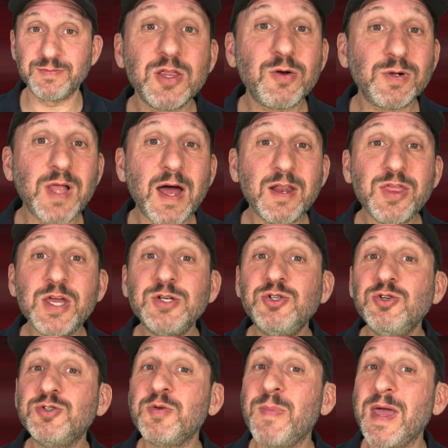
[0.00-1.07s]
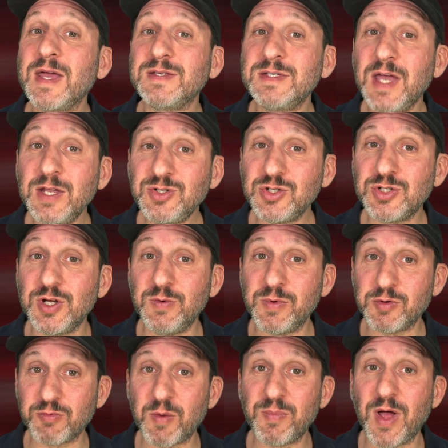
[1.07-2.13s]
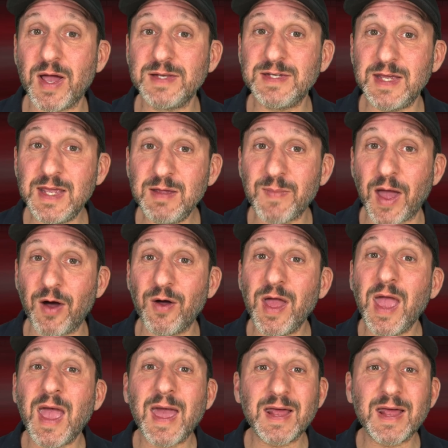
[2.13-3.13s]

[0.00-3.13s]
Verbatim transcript: There are a lot of things you should pay attention to when replying to email